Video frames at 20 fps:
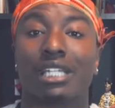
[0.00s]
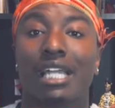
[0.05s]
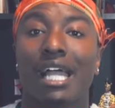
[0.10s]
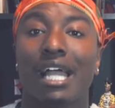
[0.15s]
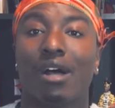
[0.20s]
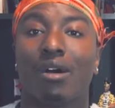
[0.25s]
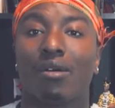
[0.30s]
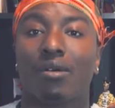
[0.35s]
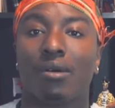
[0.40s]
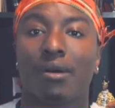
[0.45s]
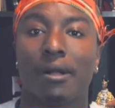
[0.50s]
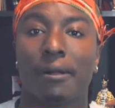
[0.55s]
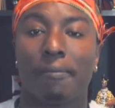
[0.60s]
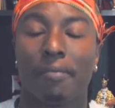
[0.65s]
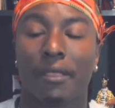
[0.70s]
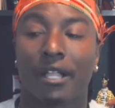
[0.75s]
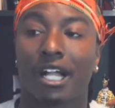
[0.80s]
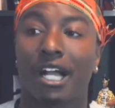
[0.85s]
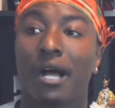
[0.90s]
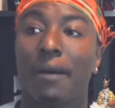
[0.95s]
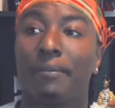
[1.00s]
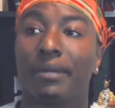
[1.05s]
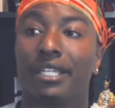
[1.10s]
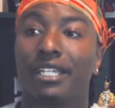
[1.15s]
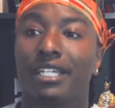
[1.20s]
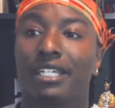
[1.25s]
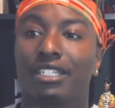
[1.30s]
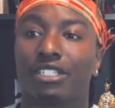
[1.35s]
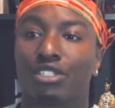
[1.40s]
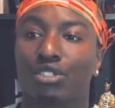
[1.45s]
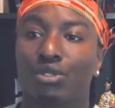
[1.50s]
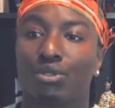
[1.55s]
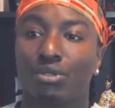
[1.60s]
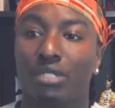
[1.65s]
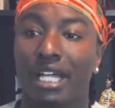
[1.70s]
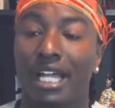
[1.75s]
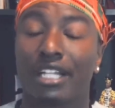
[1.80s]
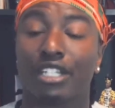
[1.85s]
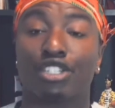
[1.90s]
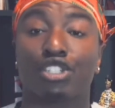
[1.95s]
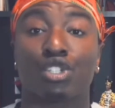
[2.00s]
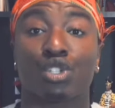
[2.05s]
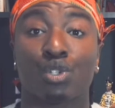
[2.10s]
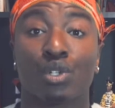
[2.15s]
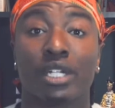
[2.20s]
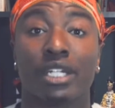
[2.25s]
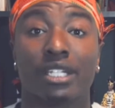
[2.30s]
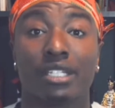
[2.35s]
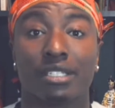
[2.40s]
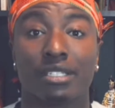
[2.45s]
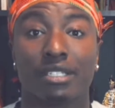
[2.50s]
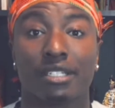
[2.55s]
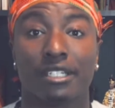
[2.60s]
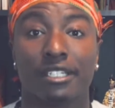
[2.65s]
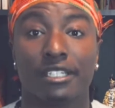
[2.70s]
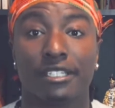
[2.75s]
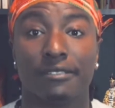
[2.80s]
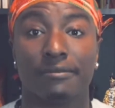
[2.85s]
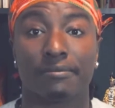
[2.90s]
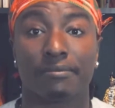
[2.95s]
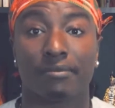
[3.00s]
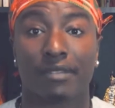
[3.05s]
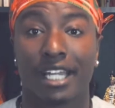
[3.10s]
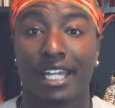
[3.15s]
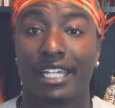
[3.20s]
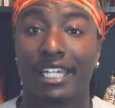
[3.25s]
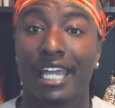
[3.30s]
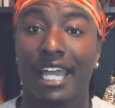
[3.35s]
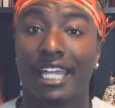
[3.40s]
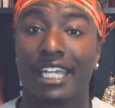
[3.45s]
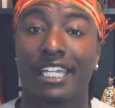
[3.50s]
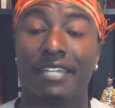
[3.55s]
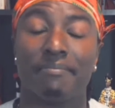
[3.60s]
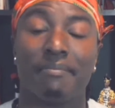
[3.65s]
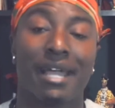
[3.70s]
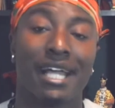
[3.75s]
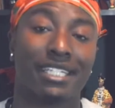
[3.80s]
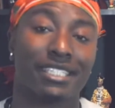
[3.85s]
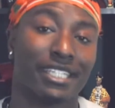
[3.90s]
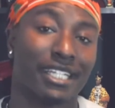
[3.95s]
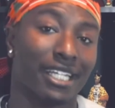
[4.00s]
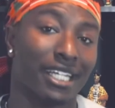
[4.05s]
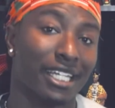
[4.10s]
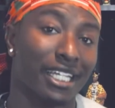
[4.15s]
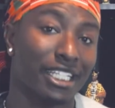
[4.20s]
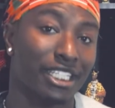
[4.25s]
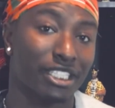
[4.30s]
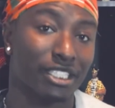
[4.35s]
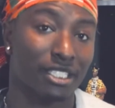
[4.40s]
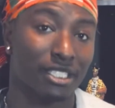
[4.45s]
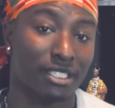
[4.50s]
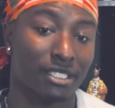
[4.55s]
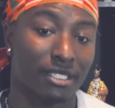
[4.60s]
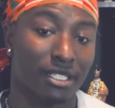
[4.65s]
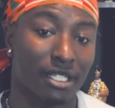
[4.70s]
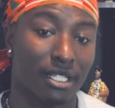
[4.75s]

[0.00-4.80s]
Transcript: now coming into that trend and that emasculation